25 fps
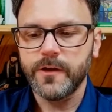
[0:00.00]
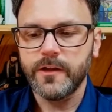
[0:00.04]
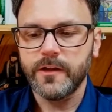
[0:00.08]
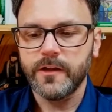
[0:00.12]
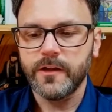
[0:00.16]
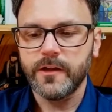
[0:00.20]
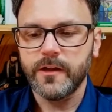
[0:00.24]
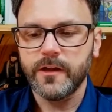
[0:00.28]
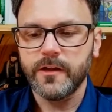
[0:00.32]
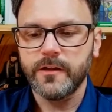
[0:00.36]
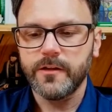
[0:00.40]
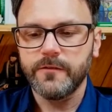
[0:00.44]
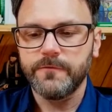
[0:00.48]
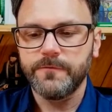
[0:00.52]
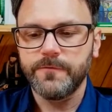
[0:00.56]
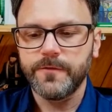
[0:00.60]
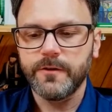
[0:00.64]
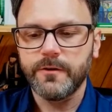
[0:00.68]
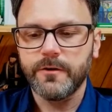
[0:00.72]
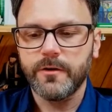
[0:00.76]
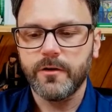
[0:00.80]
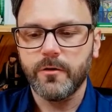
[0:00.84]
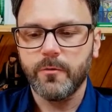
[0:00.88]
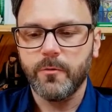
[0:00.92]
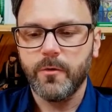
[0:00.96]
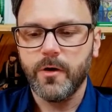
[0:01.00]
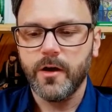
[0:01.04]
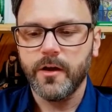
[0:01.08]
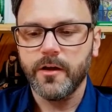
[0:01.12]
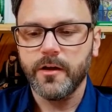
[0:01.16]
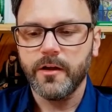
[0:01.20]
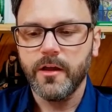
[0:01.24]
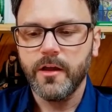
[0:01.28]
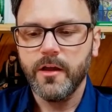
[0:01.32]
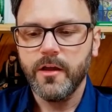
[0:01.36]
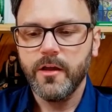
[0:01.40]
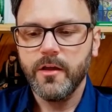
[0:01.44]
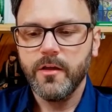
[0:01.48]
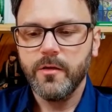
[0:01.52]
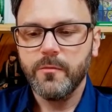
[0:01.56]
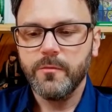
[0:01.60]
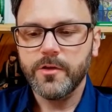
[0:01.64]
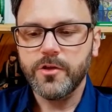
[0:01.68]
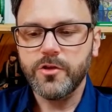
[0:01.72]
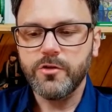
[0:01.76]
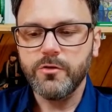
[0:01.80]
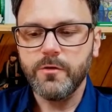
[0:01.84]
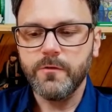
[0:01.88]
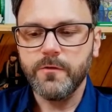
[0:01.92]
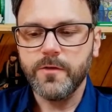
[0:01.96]
freely, an inferior wine,
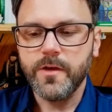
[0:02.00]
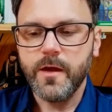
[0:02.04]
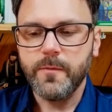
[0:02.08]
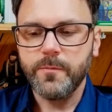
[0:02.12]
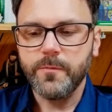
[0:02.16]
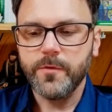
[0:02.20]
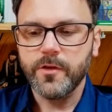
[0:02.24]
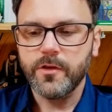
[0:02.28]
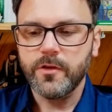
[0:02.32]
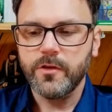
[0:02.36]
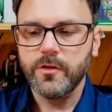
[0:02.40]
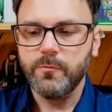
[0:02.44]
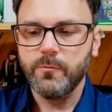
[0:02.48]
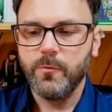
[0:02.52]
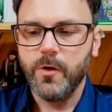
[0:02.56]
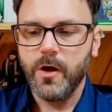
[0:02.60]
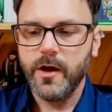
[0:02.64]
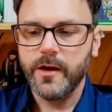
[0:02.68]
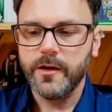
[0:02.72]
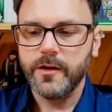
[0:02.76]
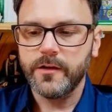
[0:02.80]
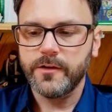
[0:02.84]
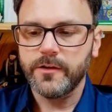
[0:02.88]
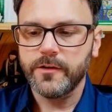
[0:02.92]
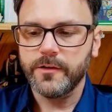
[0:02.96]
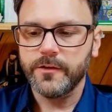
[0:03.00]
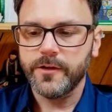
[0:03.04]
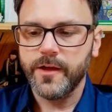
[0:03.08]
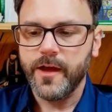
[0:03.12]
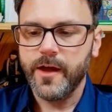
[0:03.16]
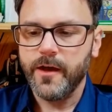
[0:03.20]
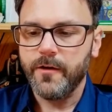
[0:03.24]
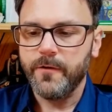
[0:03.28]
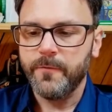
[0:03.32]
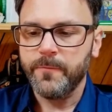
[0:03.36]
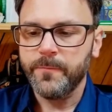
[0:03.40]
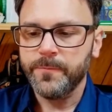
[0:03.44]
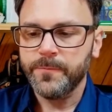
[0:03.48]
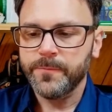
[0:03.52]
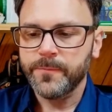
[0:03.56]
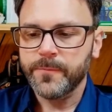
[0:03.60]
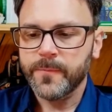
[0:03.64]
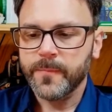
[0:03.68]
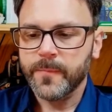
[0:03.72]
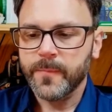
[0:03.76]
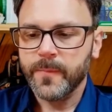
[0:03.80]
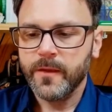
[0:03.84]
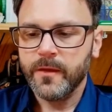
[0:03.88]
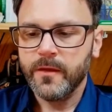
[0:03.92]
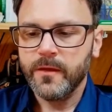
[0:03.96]
but you have kept the good wine until now."
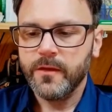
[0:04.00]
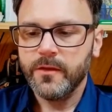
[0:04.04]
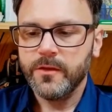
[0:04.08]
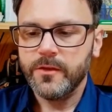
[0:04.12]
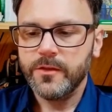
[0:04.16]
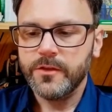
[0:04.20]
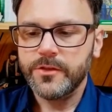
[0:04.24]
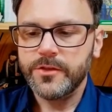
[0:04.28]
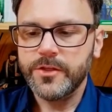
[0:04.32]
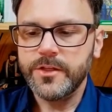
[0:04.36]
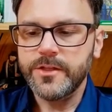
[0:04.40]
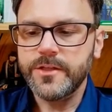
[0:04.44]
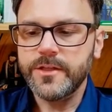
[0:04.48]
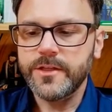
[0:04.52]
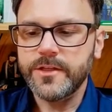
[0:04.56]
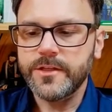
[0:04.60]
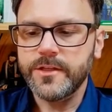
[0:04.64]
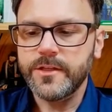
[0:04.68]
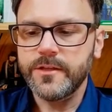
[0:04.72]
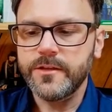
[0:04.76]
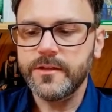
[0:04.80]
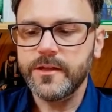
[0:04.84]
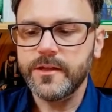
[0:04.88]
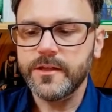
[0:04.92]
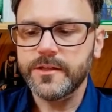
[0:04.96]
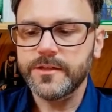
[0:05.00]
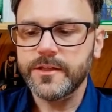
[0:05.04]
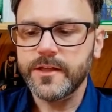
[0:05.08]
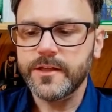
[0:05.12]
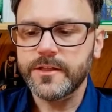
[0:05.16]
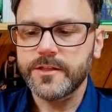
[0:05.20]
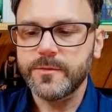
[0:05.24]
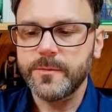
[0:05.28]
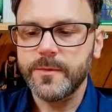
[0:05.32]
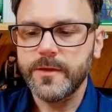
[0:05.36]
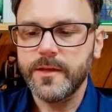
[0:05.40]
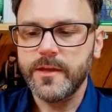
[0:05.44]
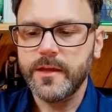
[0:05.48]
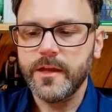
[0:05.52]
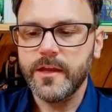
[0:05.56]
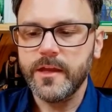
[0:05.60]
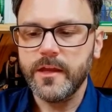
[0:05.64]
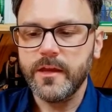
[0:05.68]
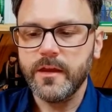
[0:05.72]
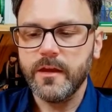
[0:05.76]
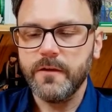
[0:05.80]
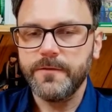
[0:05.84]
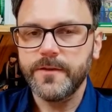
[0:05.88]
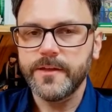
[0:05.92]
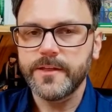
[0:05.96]
Jesus did this as the
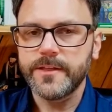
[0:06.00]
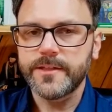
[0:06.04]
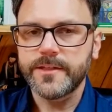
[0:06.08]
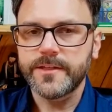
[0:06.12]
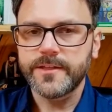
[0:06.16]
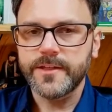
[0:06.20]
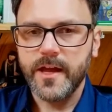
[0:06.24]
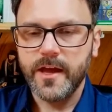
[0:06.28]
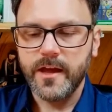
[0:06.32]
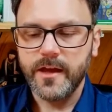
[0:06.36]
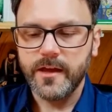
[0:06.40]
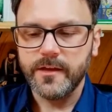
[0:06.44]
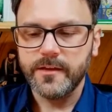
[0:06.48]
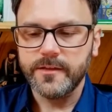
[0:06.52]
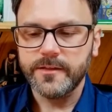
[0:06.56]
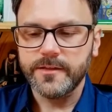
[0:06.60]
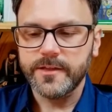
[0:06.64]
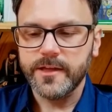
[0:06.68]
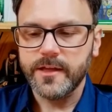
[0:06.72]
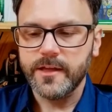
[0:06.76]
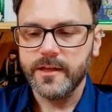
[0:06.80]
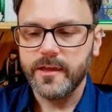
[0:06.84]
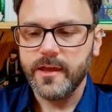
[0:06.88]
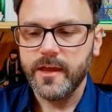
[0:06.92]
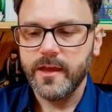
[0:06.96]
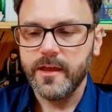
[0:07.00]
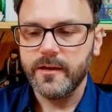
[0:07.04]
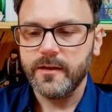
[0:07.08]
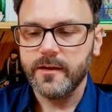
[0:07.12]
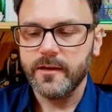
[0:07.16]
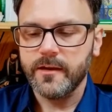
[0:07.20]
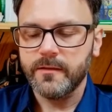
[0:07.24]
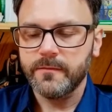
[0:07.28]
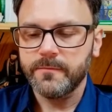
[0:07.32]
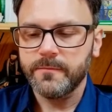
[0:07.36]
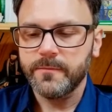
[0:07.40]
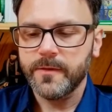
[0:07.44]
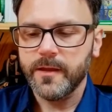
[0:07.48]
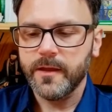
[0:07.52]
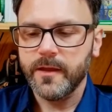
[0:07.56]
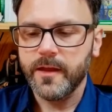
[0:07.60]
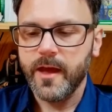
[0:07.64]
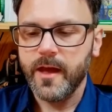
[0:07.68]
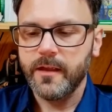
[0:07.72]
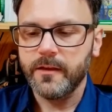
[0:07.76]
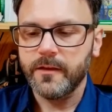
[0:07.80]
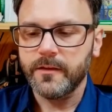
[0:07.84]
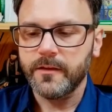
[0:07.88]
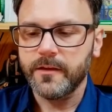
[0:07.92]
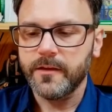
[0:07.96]
beginning of his signs in Cana, in
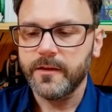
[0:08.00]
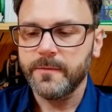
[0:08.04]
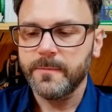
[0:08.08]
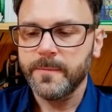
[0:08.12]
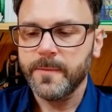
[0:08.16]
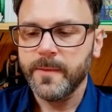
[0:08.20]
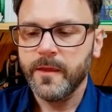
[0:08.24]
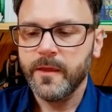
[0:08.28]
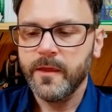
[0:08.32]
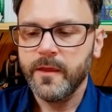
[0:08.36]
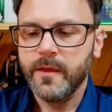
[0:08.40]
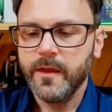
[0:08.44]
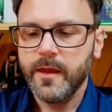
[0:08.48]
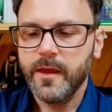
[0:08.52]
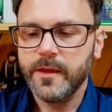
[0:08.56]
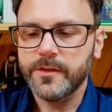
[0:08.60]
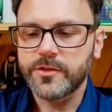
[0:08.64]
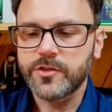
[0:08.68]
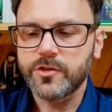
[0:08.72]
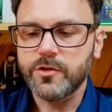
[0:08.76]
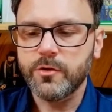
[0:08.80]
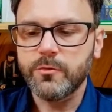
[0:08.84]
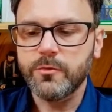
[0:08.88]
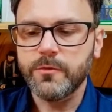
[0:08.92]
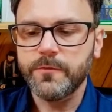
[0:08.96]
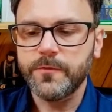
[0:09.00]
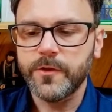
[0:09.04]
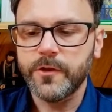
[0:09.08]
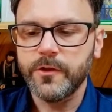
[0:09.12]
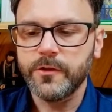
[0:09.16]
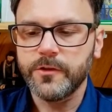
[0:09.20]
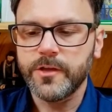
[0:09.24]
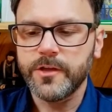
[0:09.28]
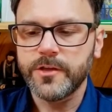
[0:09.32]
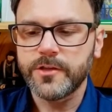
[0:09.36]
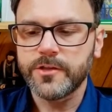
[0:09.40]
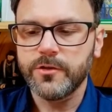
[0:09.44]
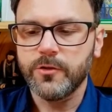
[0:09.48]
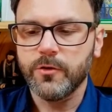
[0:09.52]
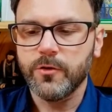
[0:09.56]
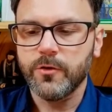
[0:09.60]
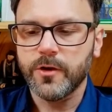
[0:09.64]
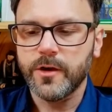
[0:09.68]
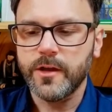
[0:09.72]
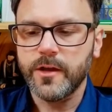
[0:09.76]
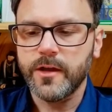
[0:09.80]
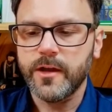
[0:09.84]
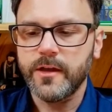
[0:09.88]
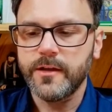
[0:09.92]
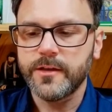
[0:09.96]
Galilee, and so revealed his
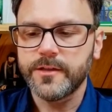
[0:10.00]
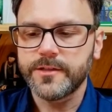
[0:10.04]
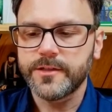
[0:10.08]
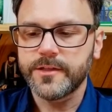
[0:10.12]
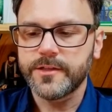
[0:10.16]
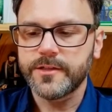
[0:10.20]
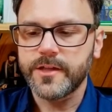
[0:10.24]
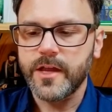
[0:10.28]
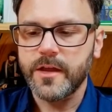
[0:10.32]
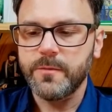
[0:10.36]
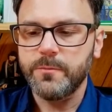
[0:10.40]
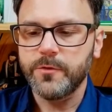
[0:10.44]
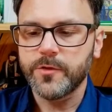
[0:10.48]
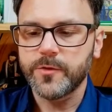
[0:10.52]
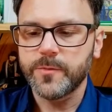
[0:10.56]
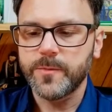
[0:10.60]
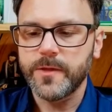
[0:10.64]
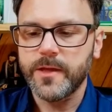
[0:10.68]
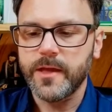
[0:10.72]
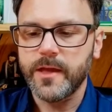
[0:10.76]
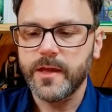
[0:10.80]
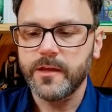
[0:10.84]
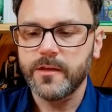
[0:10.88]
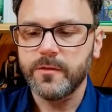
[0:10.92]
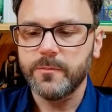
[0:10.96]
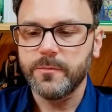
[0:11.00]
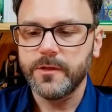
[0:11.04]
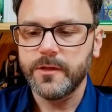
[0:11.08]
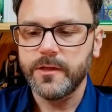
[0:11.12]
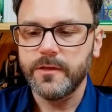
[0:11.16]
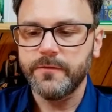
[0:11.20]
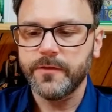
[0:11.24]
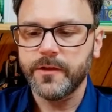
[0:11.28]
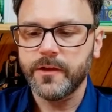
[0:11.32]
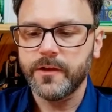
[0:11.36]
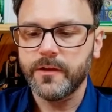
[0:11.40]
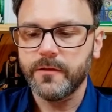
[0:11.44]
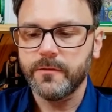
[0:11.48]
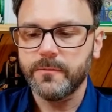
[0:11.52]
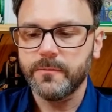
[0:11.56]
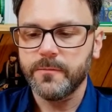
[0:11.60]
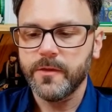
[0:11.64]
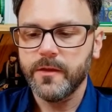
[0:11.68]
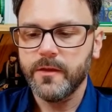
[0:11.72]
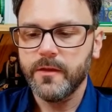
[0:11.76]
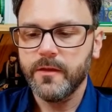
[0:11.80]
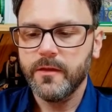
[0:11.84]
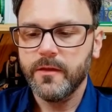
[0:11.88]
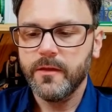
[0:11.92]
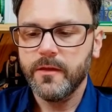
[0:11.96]
glory, and his disciples began to believe in him.